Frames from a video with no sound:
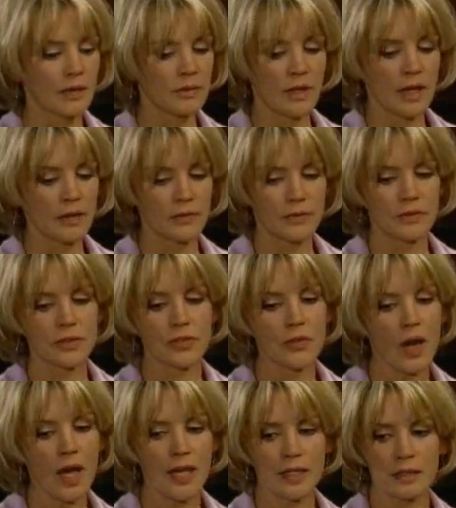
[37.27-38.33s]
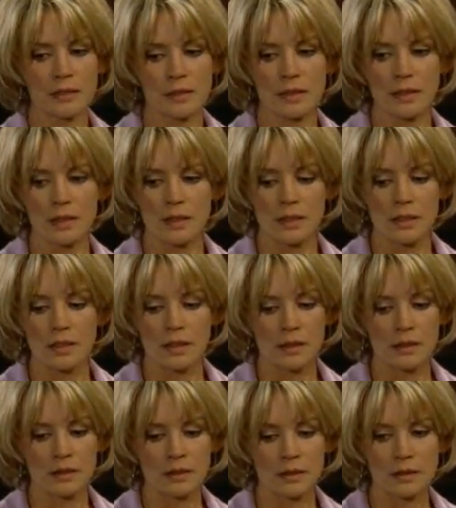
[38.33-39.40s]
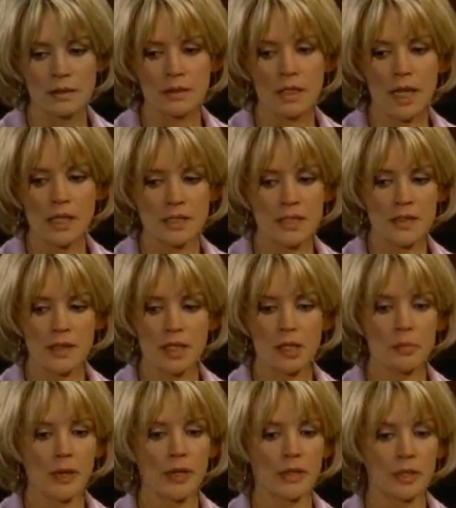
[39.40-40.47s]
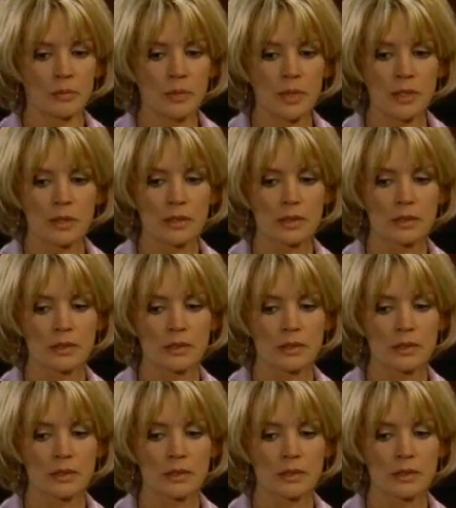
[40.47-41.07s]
I I've tried not to think about him.